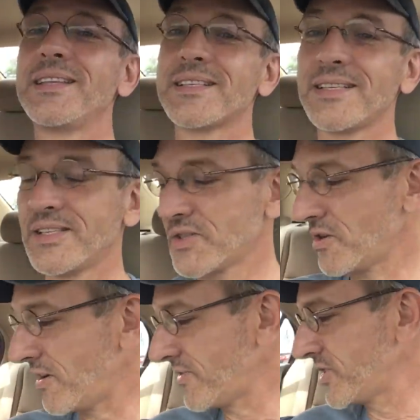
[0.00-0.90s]
these lids are
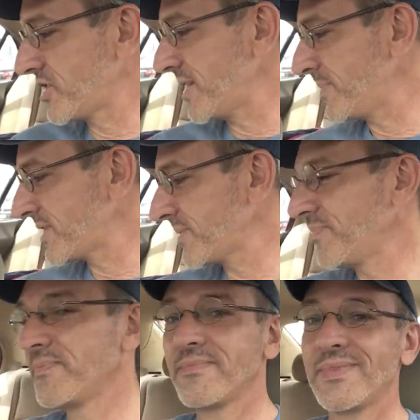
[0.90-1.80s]
often chipped.
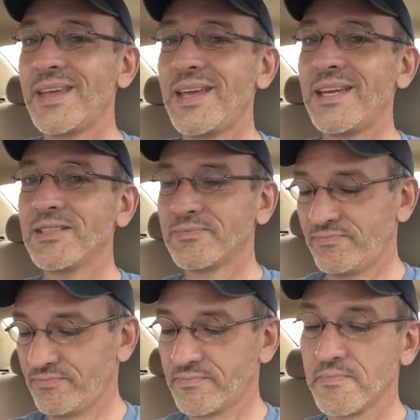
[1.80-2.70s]
Eh,
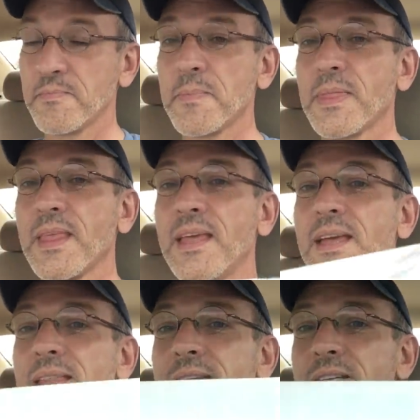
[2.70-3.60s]

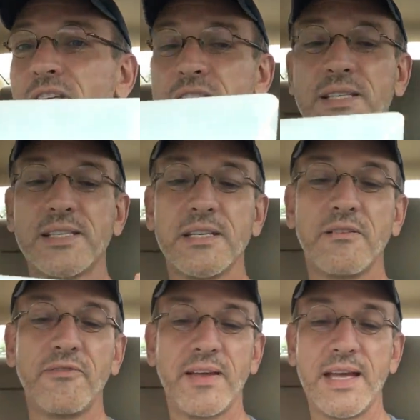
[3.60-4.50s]
the dish
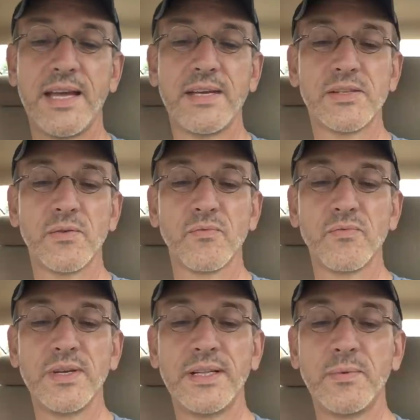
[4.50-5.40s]
itself has
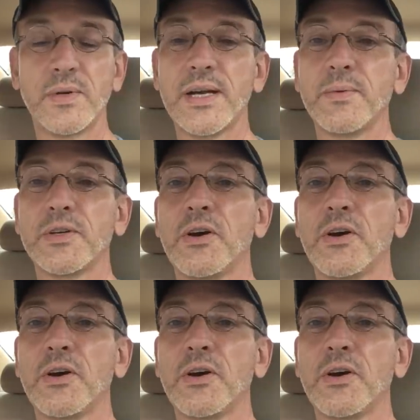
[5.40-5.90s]
really what I would